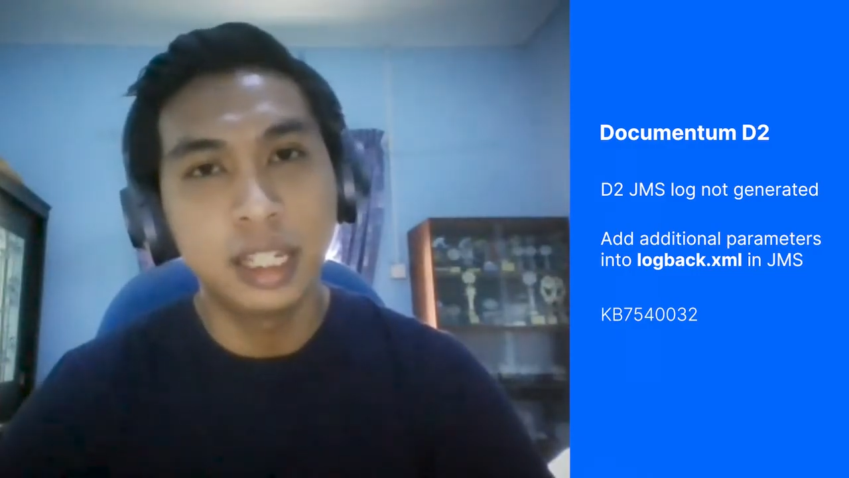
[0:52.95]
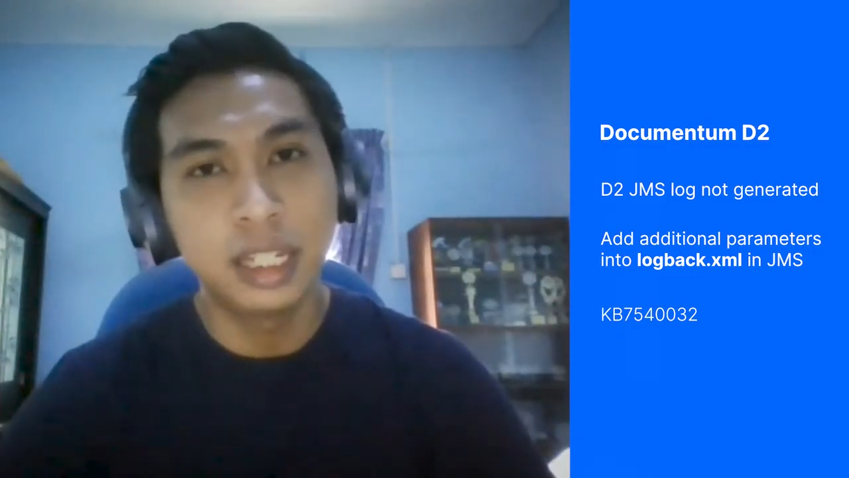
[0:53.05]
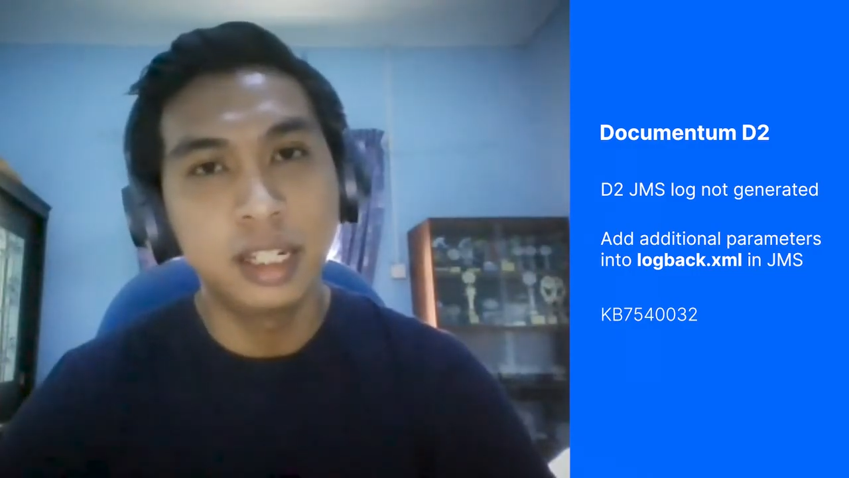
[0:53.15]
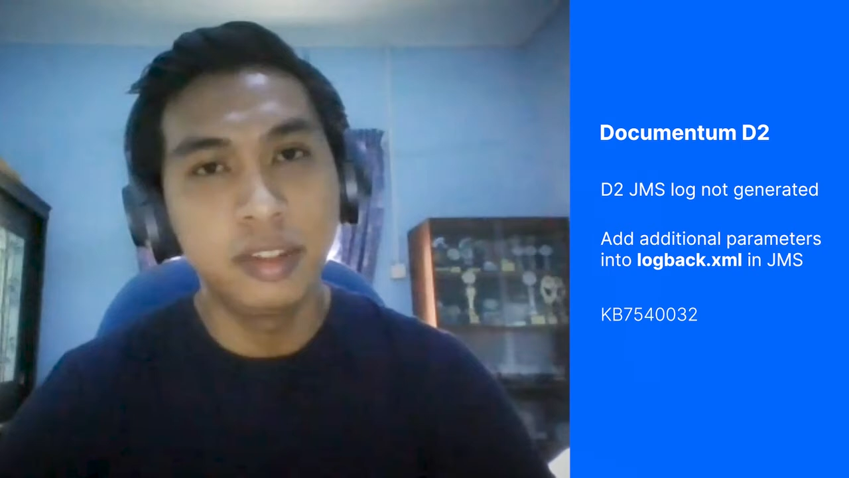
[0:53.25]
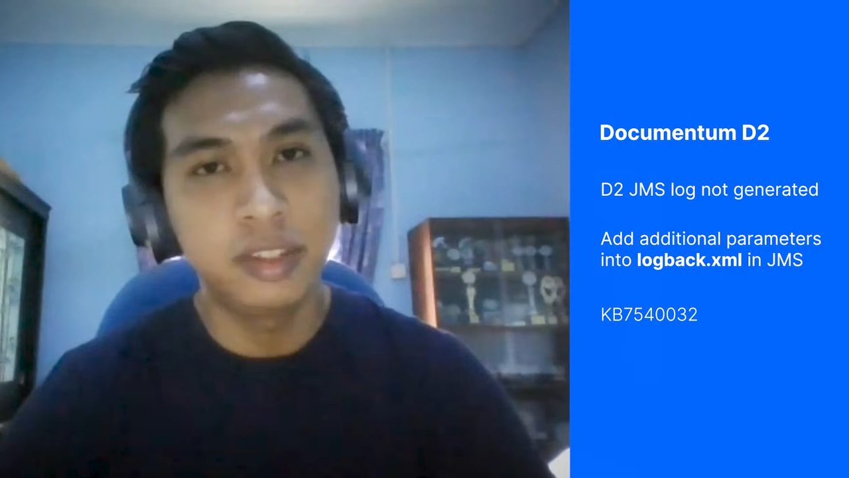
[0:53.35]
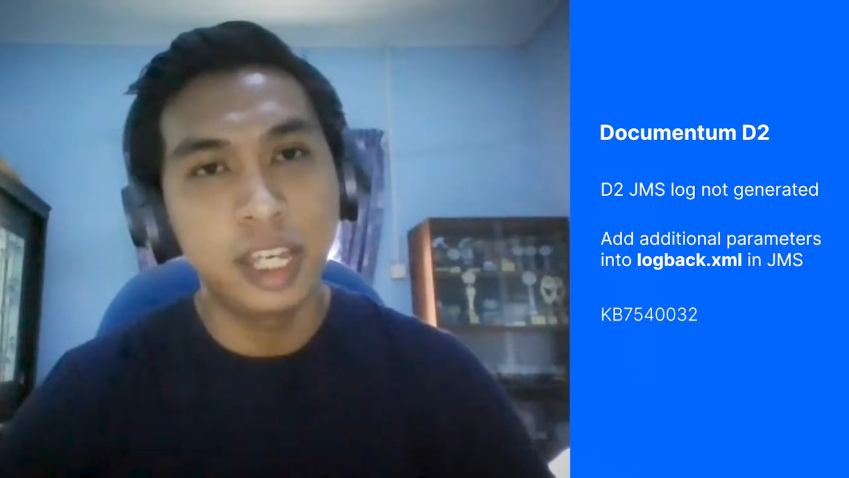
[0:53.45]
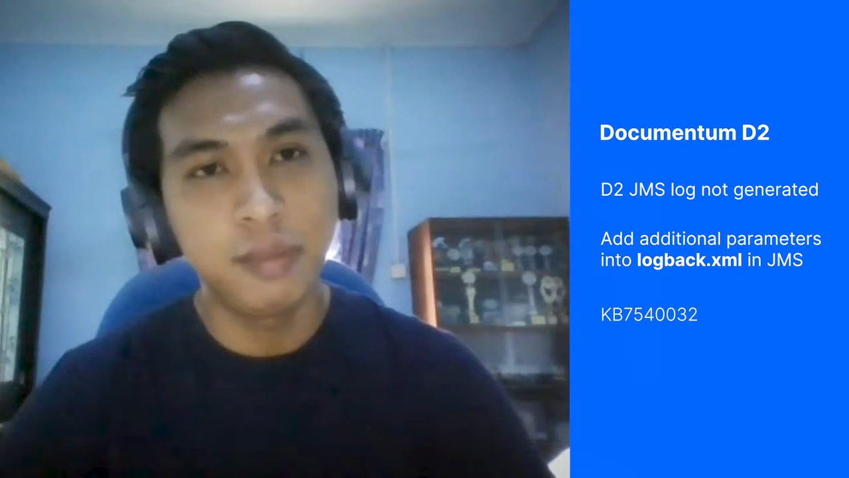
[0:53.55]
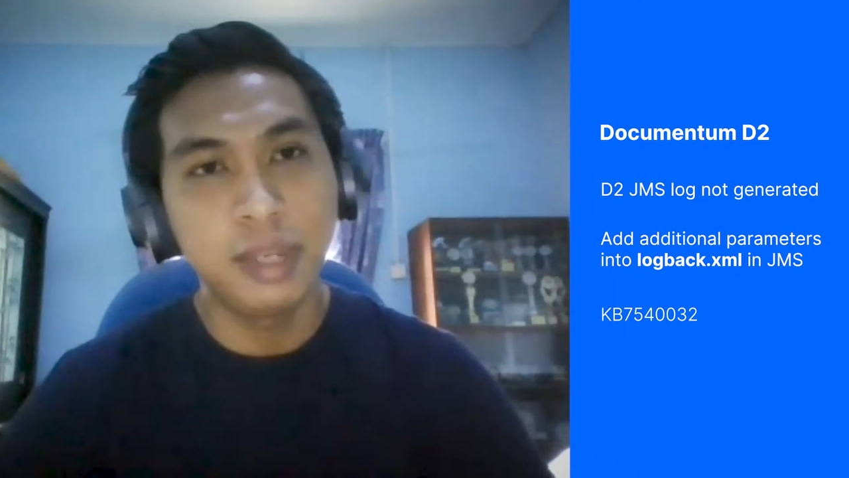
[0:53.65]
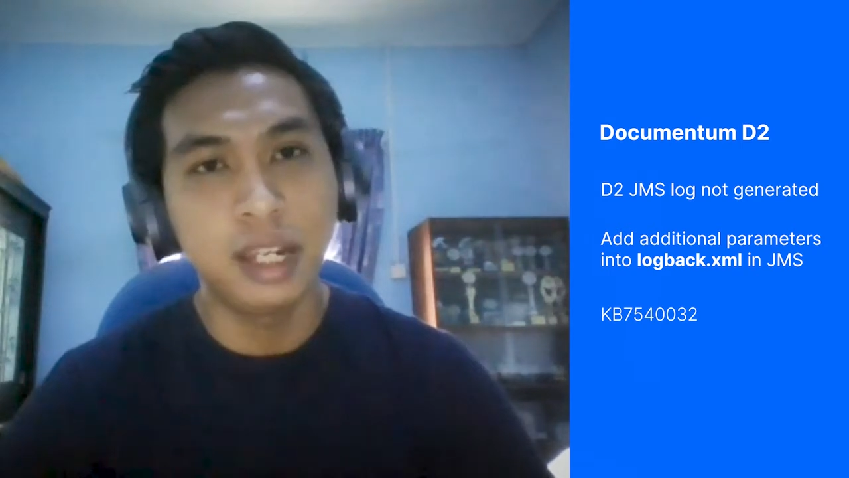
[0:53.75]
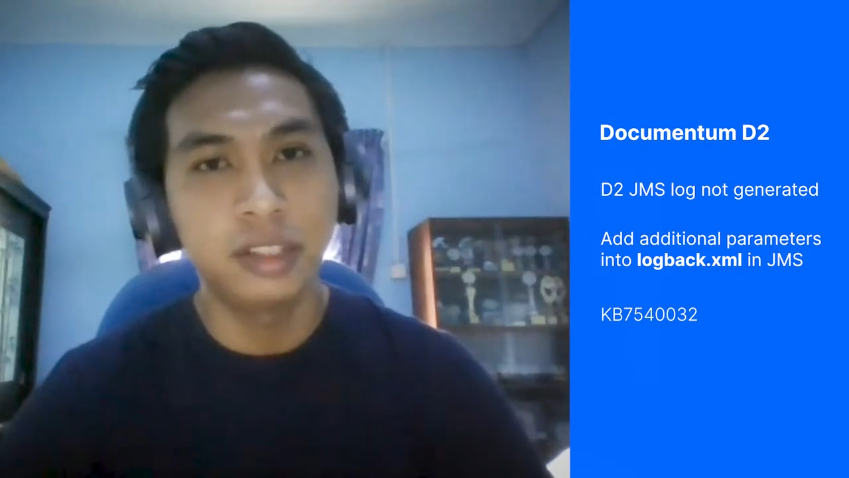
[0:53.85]
in this
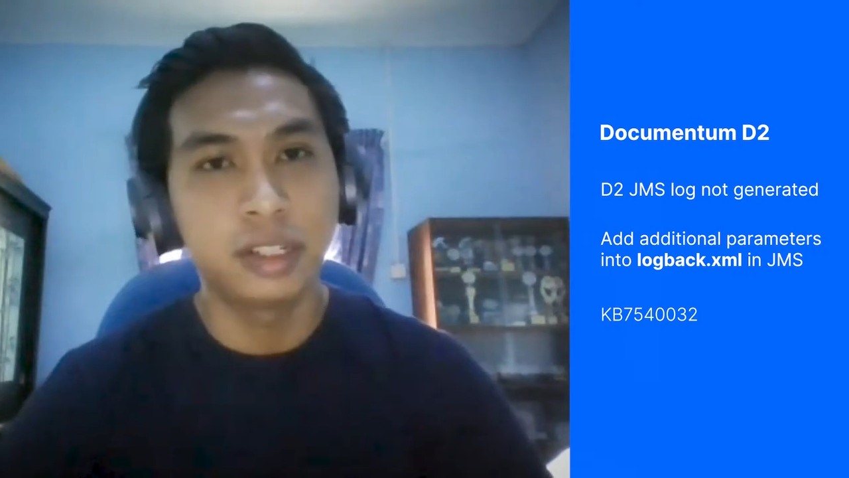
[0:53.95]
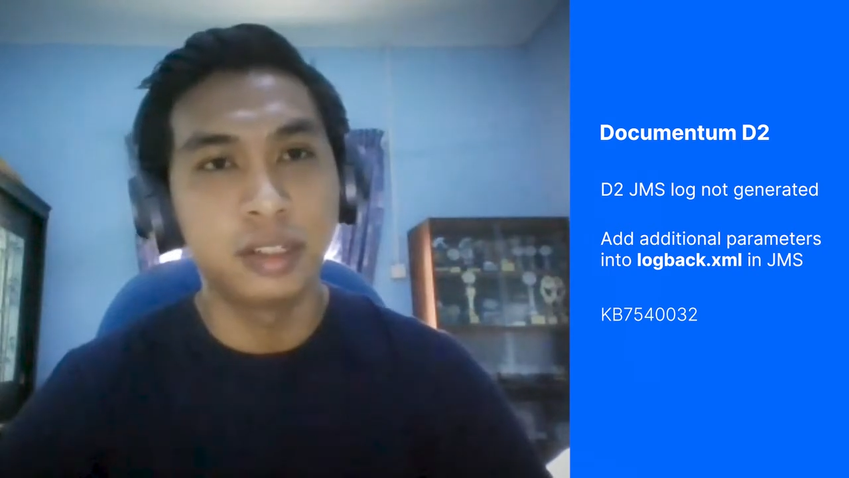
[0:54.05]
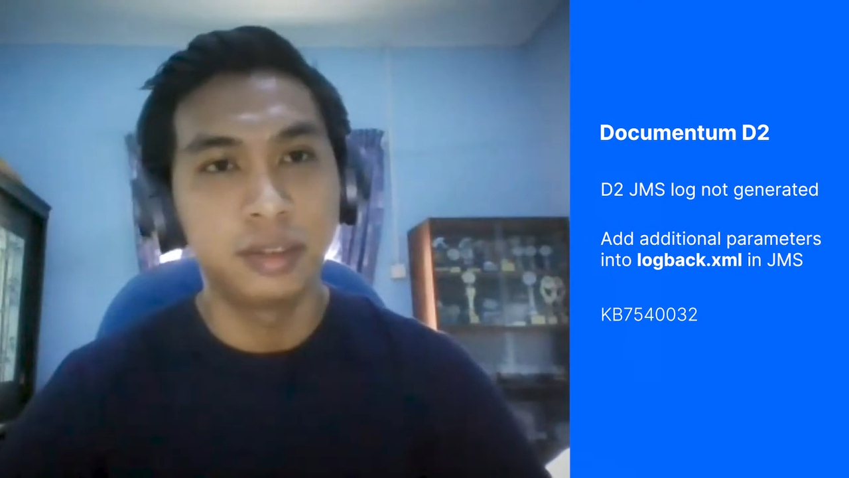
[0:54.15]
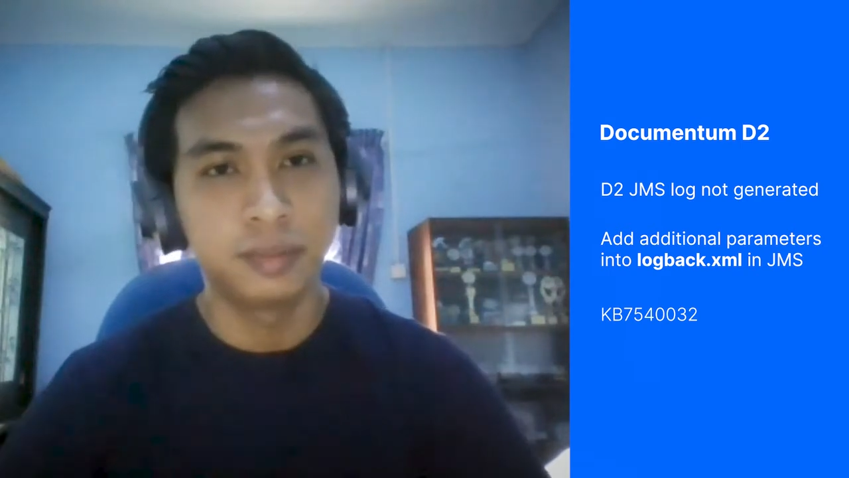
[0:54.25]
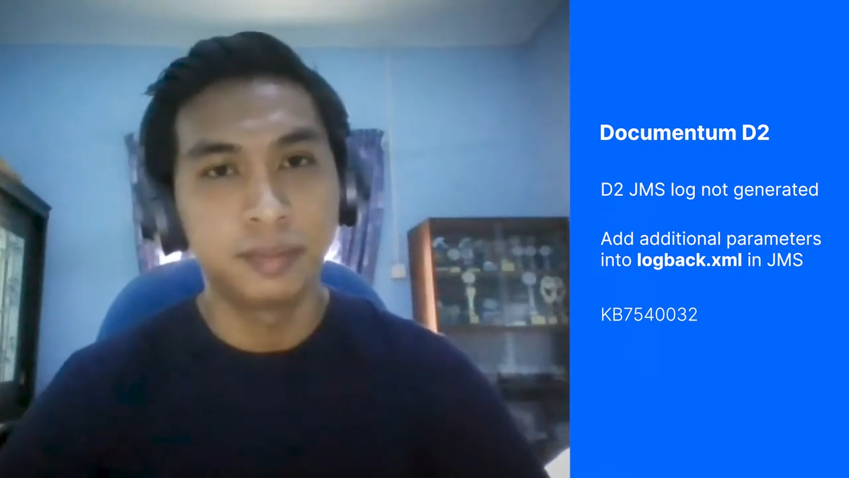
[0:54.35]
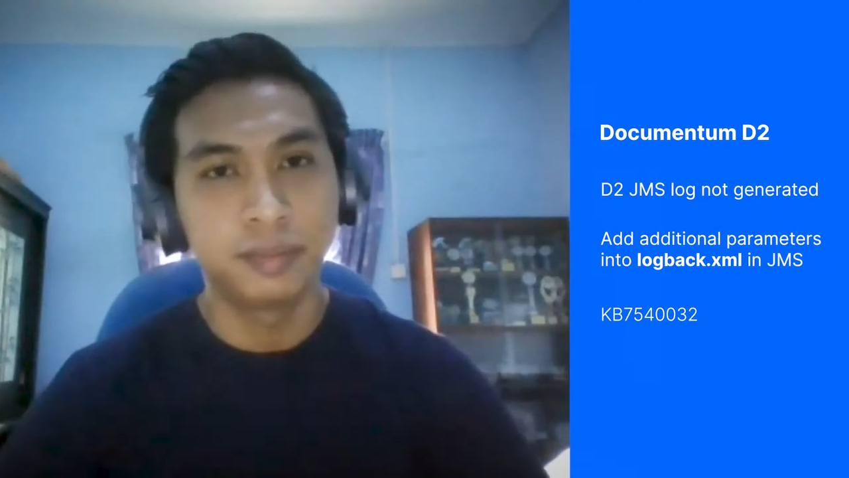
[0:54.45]
KB article.